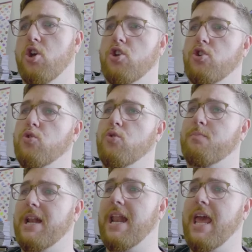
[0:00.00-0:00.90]
to
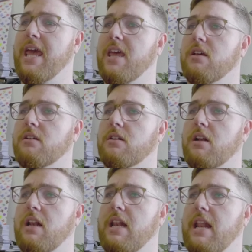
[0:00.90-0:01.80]
play
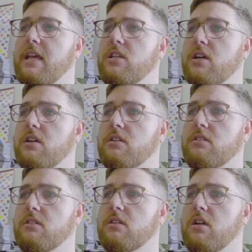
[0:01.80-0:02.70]
later.
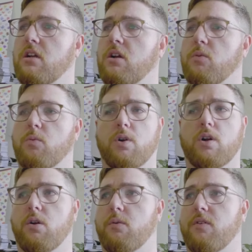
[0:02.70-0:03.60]
We're
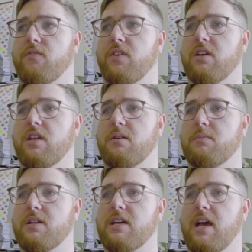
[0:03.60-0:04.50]
going to reveal
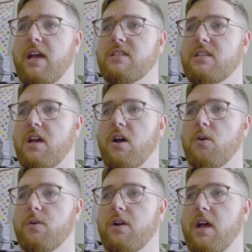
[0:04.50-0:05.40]
Hypnotize? No,
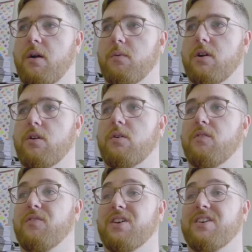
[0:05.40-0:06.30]
we're not. We're going to
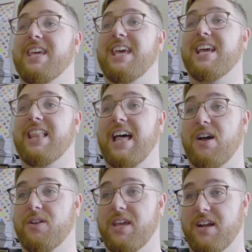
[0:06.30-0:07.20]
reveal
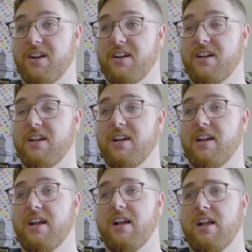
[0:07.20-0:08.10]
Cloud Kicker.
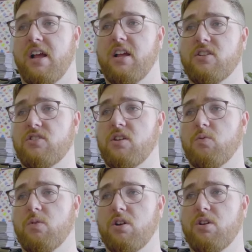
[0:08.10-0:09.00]
And so
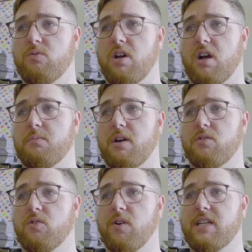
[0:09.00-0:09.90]
what are you talking about? You're
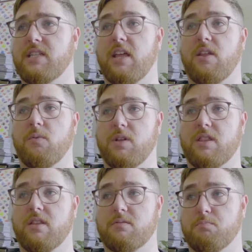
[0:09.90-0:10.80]
crazy. And then
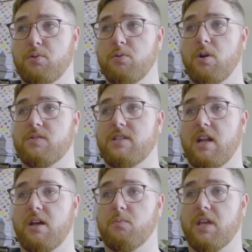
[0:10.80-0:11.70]
with this Pluto
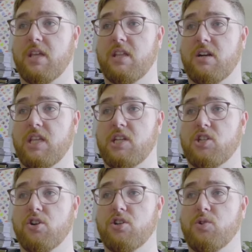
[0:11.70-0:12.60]
setup, we can literally
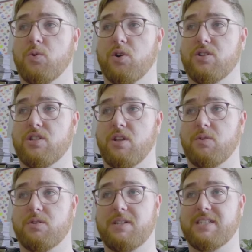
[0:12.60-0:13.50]
turn to Ursula,
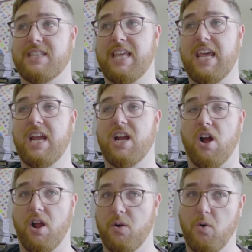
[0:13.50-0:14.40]
which means that they
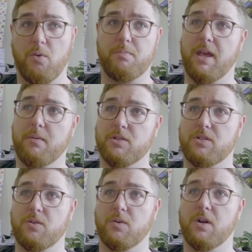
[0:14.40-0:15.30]
won't be able
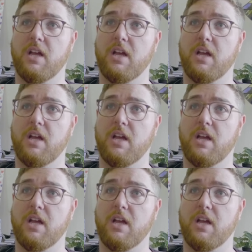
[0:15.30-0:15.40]
to